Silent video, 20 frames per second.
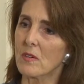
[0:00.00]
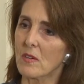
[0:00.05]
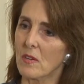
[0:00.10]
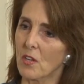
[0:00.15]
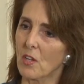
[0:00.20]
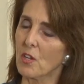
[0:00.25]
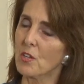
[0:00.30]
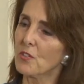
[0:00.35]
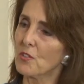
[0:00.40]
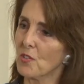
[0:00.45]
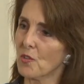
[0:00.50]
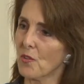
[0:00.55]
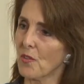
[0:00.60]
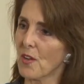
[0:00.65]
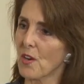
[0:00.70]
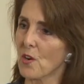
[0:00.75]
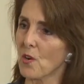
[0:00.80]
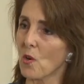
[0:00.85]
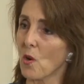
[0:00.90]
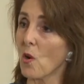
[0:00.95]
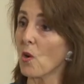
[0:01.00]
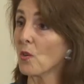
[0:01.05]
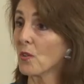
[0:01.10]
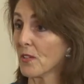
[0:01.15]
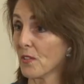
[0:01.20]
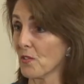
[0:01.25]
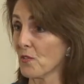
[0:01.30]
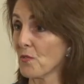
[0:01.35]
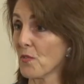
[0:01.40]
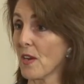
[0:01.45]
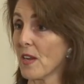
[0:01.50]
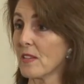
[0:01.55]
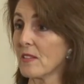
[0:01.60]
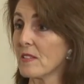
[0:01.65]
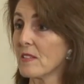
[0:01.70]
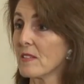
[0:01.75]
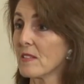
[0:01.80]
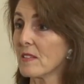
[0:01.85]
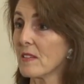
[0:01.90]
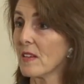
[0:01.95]
look to their oldest
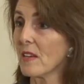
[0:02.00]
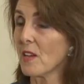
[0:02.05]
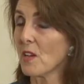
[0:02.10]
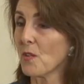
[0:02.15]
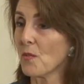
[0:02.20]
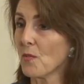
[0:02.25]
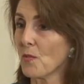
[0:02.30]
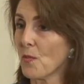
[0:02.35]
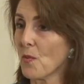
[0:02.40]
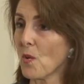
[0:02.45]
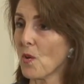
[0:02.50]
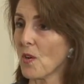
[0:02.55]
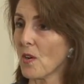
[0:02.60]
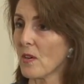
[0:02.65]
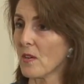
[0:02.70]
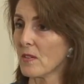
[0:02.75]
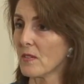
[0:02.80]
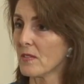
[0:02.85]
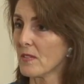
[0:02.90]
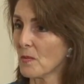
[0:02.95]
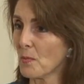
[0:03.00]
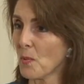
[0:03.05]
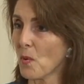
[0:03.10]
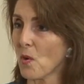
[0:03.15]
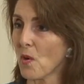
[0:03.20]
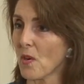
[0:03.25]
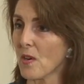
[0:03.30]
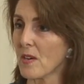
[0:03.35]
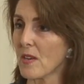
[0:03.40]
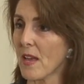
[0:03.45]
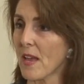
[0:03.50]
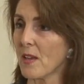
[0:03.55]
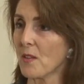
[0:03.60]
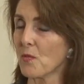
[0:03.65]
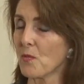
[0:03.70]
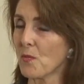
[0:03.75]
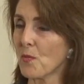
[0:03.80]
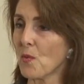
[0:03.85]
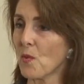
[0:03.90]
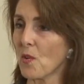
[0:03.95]
friends for support
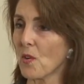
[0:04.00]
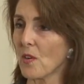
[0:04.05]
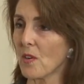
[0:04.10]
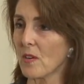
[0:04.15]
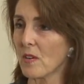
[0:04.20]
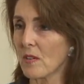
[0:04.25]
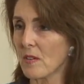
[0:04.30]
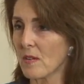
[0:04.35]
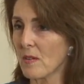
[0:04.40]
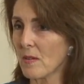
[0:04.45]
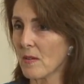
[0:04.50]
and for